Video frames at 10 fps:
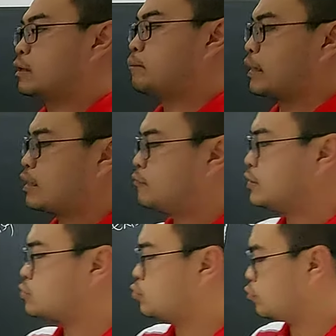But if
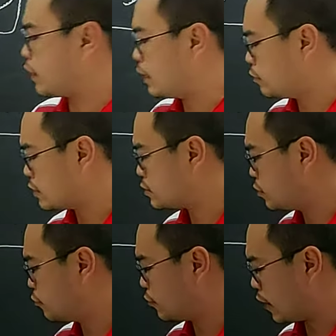these two values
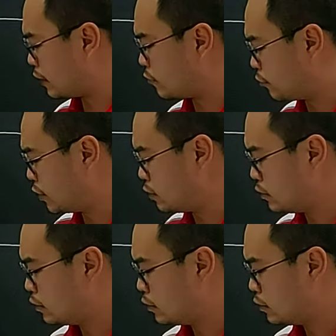are different,